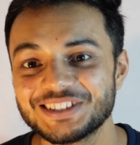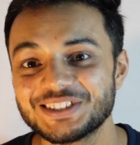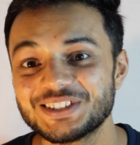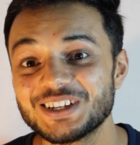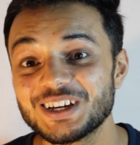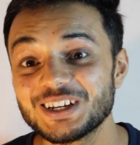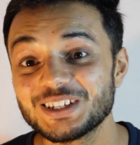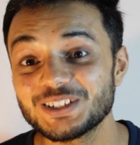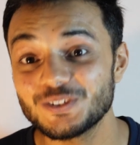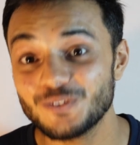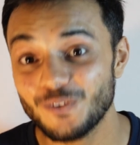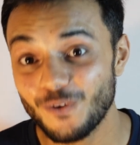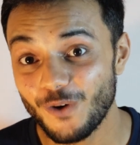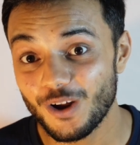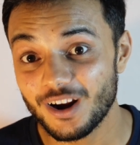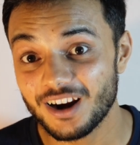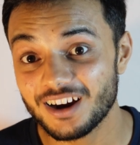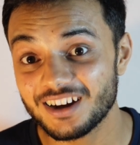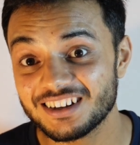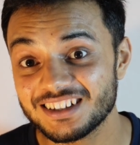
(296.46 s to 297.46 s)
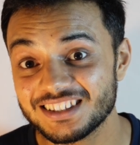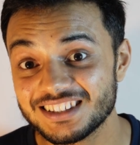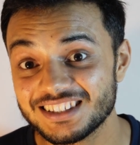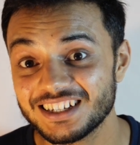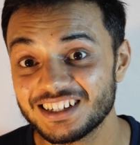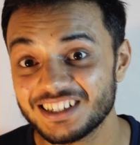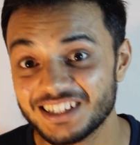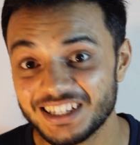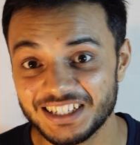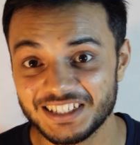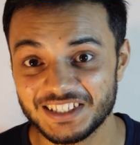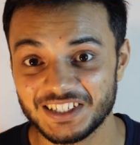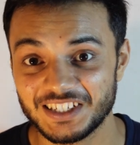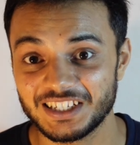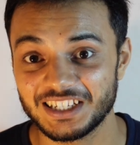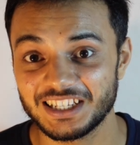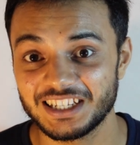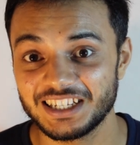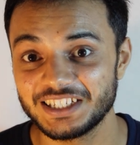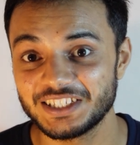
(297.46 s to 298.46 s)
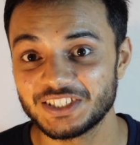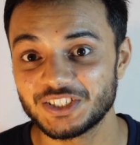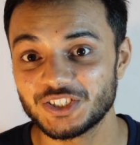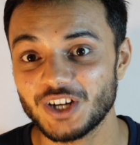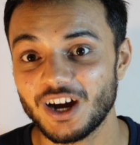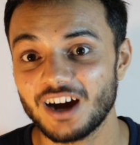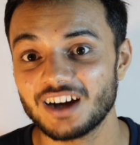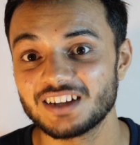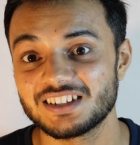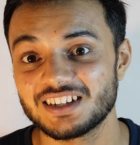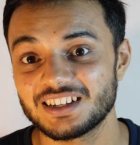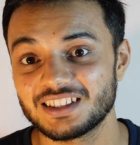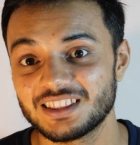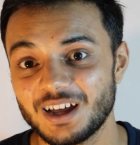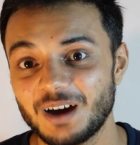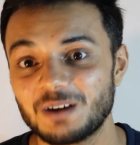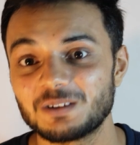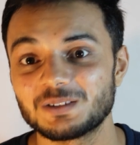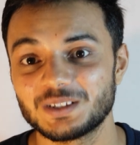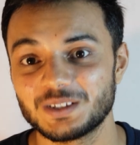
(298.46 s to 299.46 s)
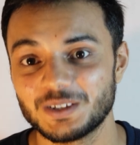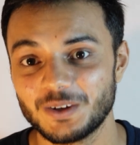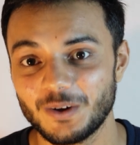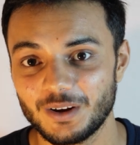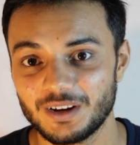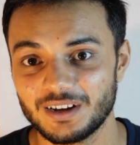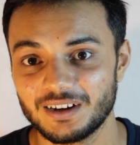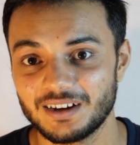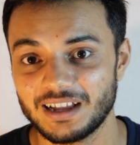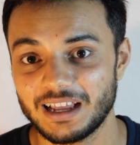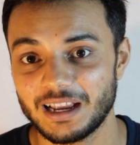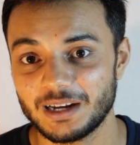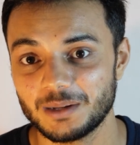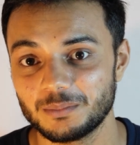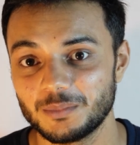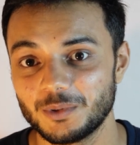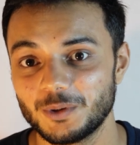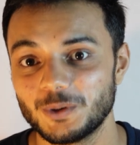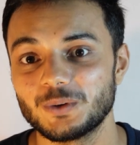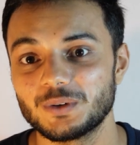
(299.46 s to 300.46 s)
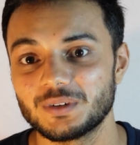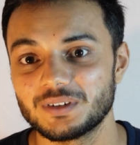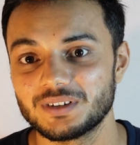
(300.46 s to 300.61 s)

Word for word: Just for a consultation, he is charging $1000 and more.